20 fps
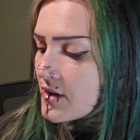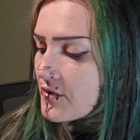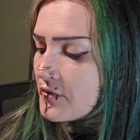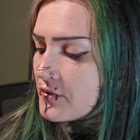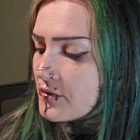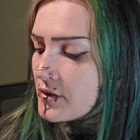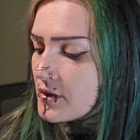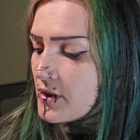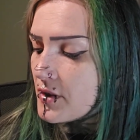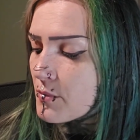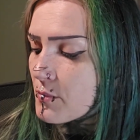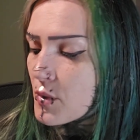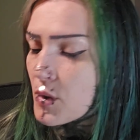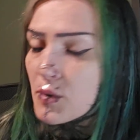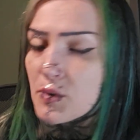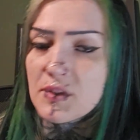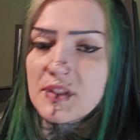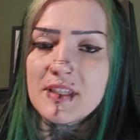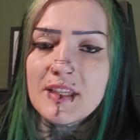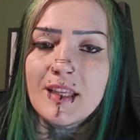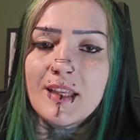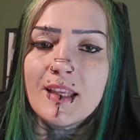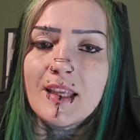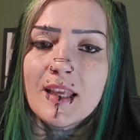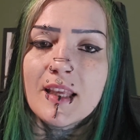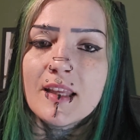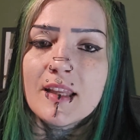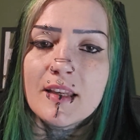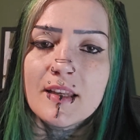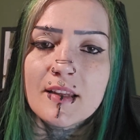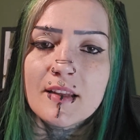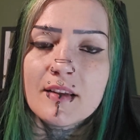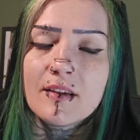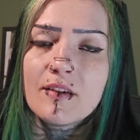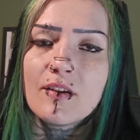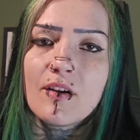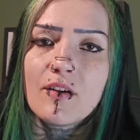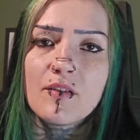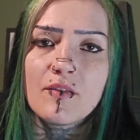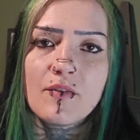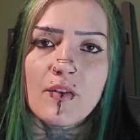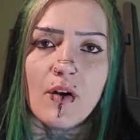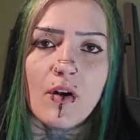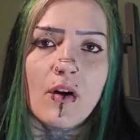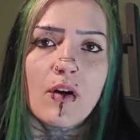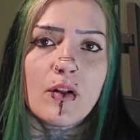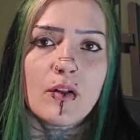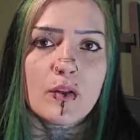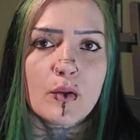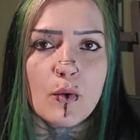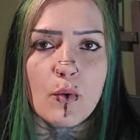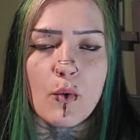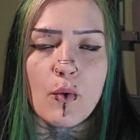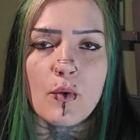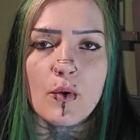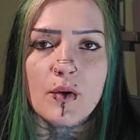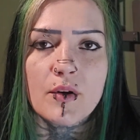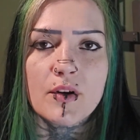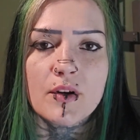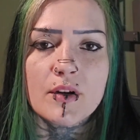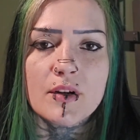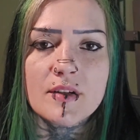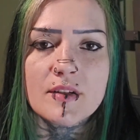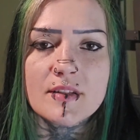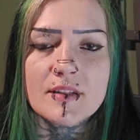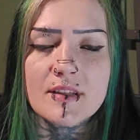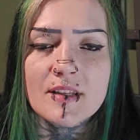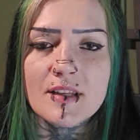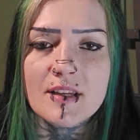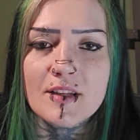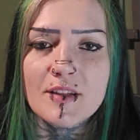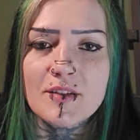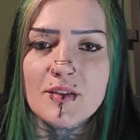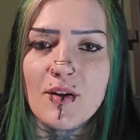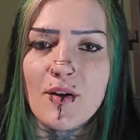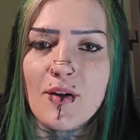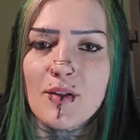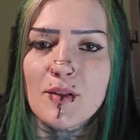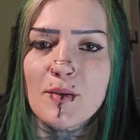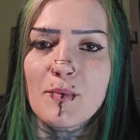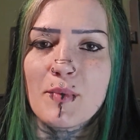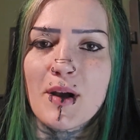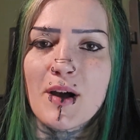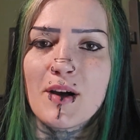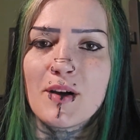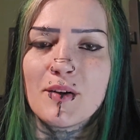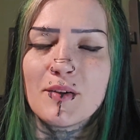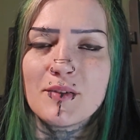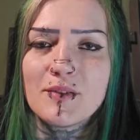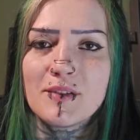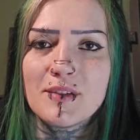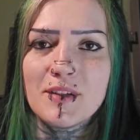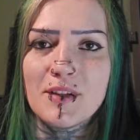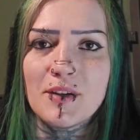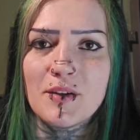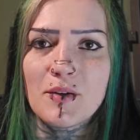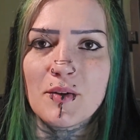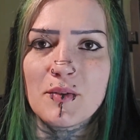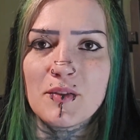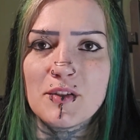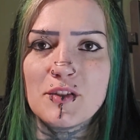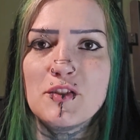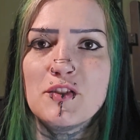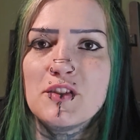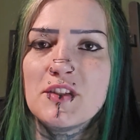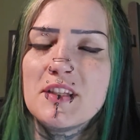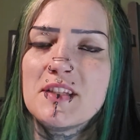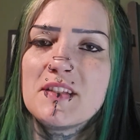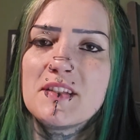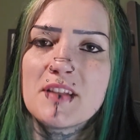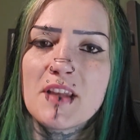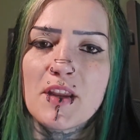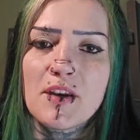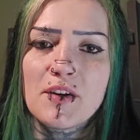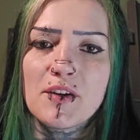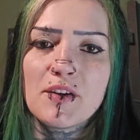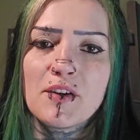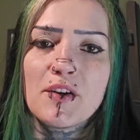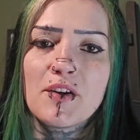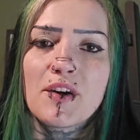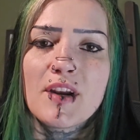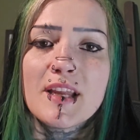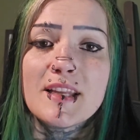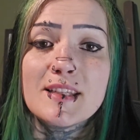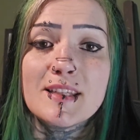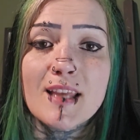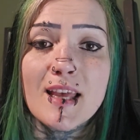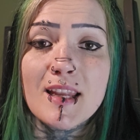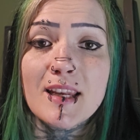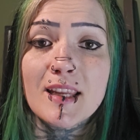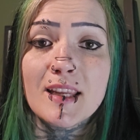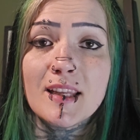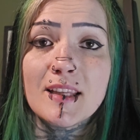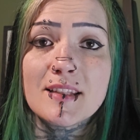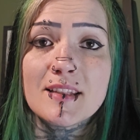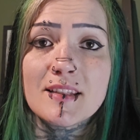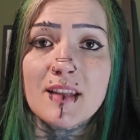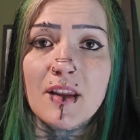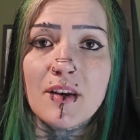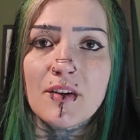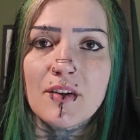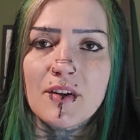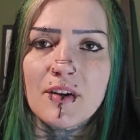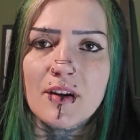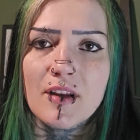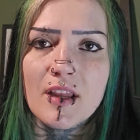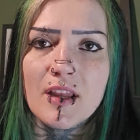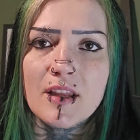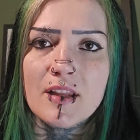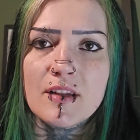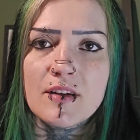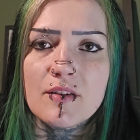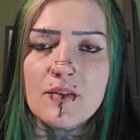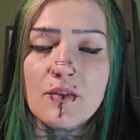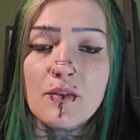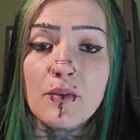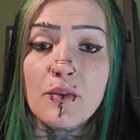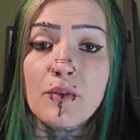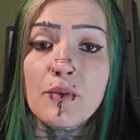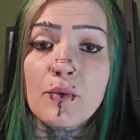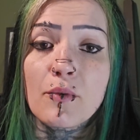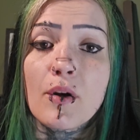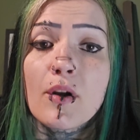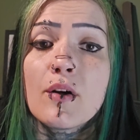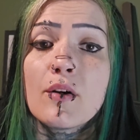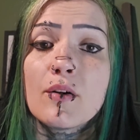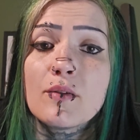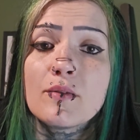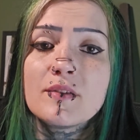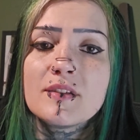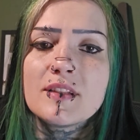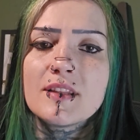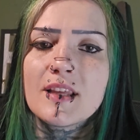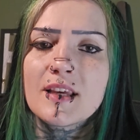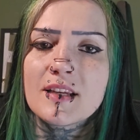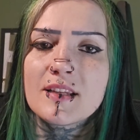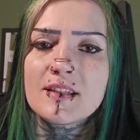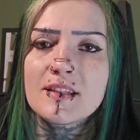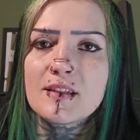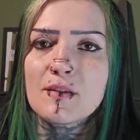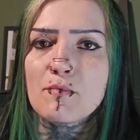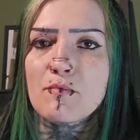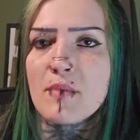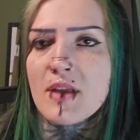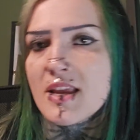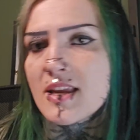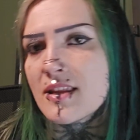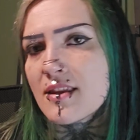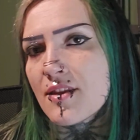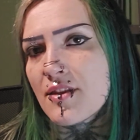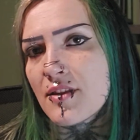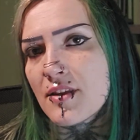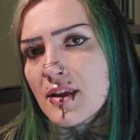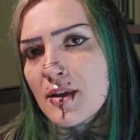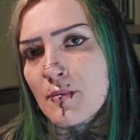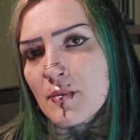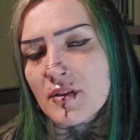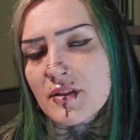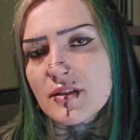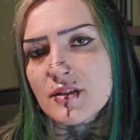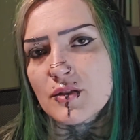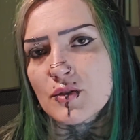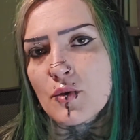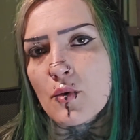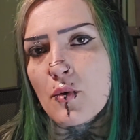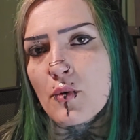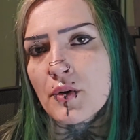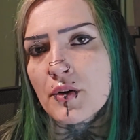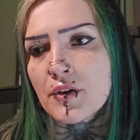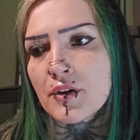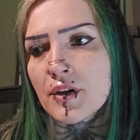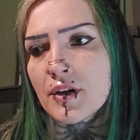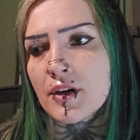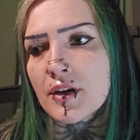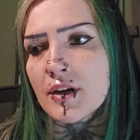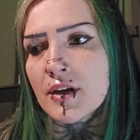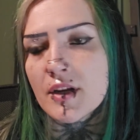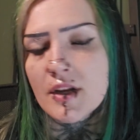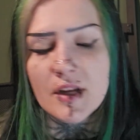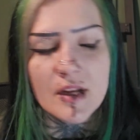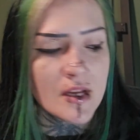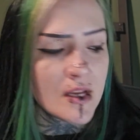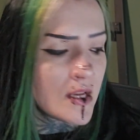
definitely the most yin of all quarters, and it's all about, the G center, your identity center, and the throat. That is the main theme of this quarter.